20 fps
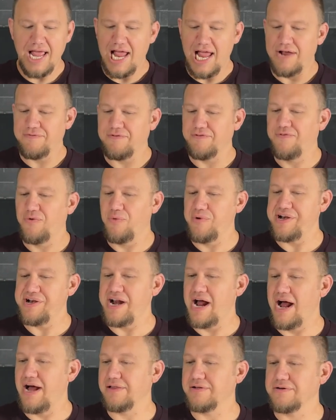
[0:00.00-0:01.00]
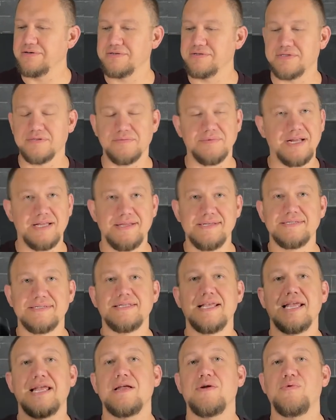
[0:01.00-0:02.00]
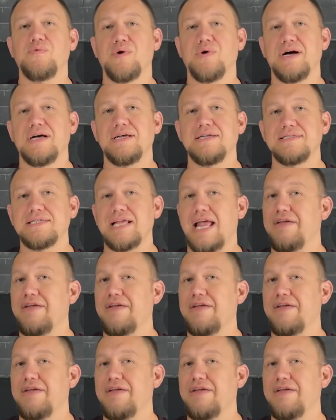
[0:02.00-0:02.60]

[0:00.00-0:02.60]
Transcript: And for $40, man, this thing was